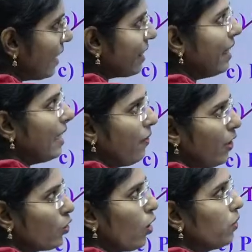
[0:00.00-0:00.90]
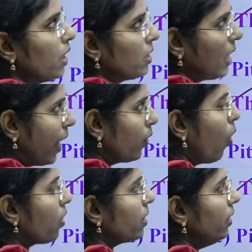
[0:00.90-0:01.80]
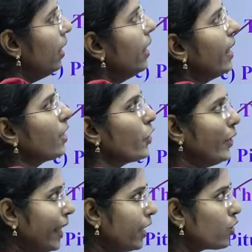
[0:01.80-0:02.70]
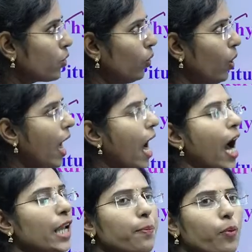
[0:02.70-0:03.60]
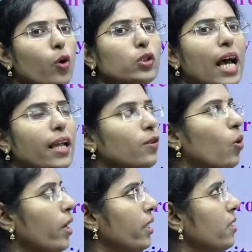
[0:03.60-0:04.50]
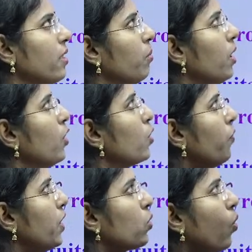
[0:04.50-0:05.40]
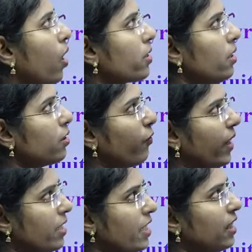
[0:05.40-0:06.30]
in levels of this thyroxine, it leads to hypothyroidism. So, which causes fatigue,